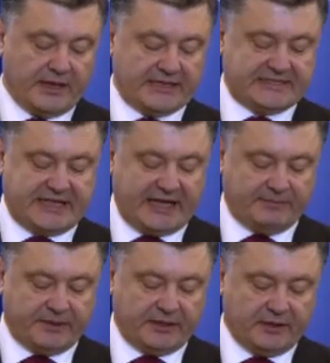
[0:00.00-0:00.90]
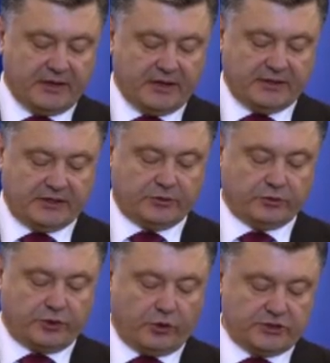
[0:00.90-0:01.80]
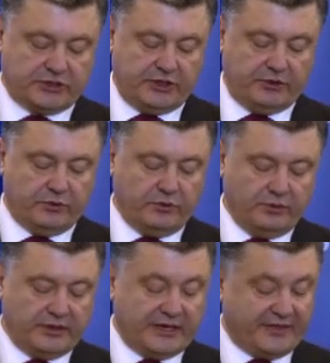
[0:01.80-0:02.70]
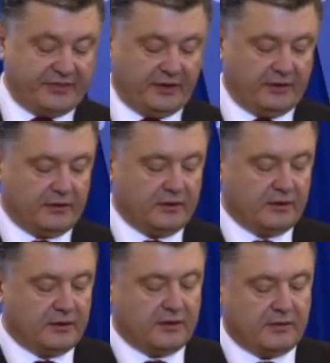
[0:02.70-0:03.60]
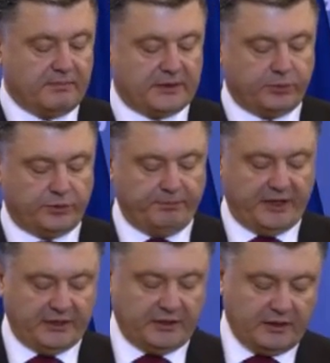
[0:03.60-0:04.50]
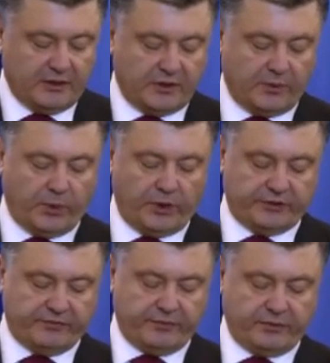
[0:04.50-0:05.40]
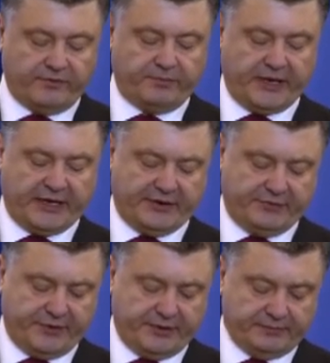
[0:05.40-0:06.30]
A statement that could cost the EU nothing, but would mean the world of my country.